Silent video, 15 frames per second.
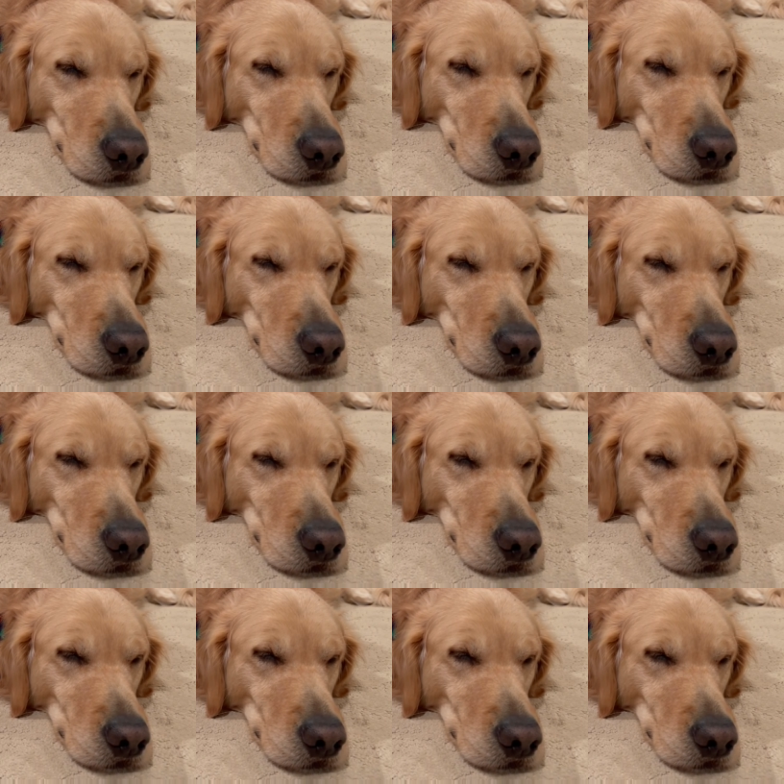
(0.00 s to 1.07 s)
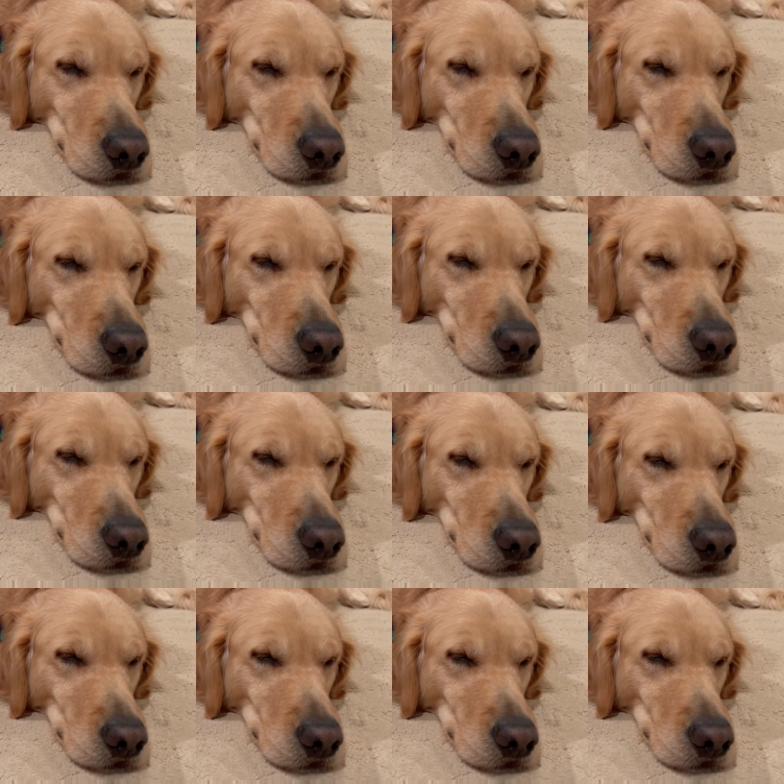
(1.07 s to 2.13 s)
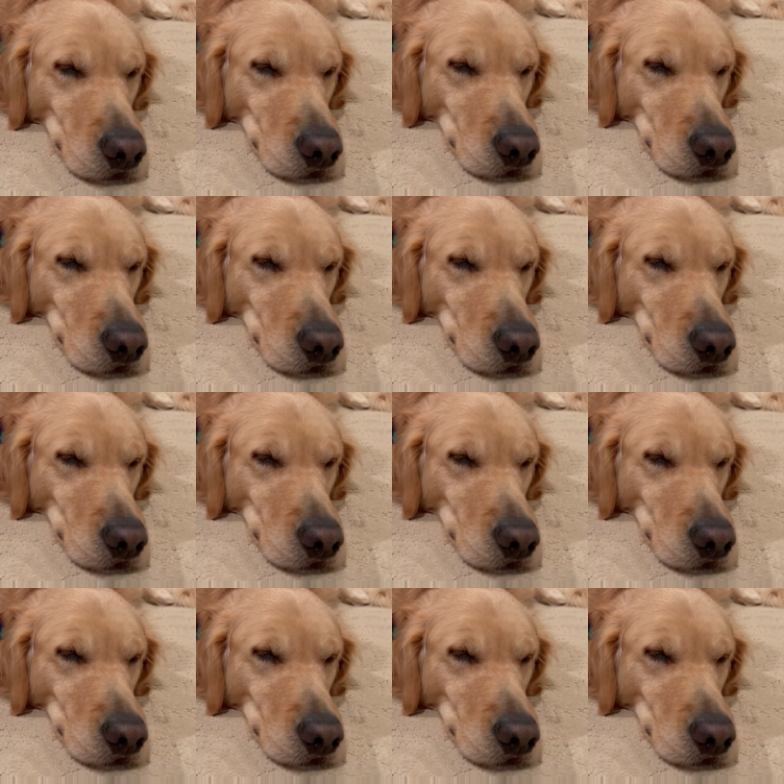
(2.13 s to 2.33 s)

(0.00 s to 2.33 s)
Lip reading: Nobody speaks.